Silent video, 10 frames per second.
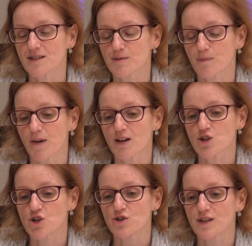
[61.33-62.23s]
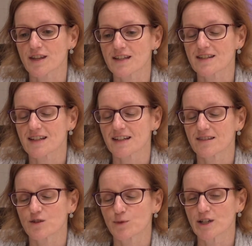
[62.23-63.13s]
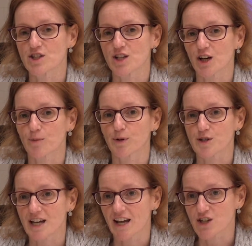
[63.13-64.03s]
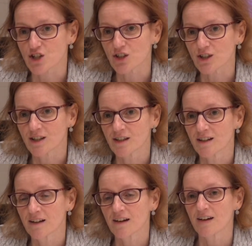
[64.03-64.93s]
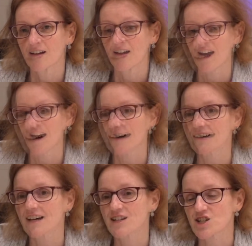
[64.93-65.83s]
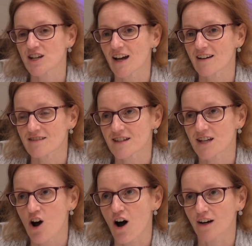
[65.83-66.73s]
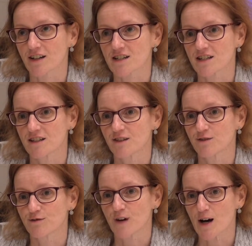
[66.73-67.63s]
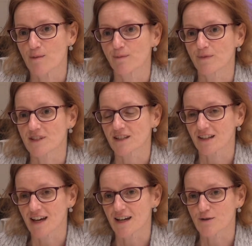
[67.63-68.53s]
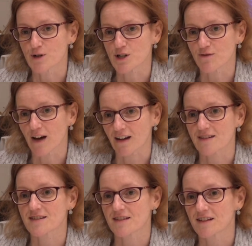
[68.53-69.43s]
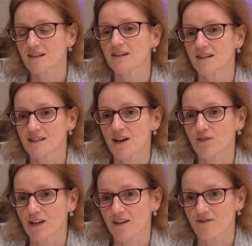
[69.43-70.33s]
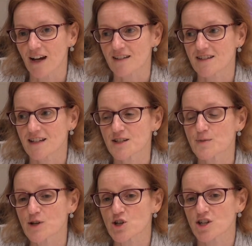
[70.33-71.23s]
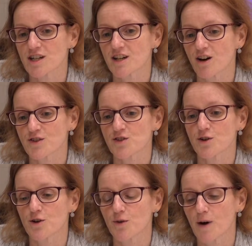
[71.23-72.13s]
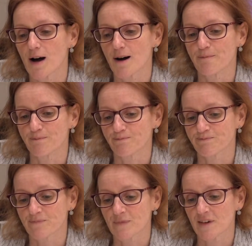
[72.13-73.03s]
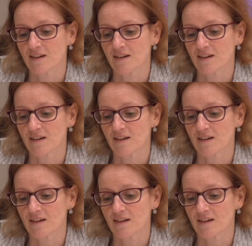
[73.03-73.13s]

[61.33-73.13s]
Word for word: to ensure that these kids reach their potential. Um, yeah, she has a cognitive um, delay, which affects definitely affects things, but she also. Um,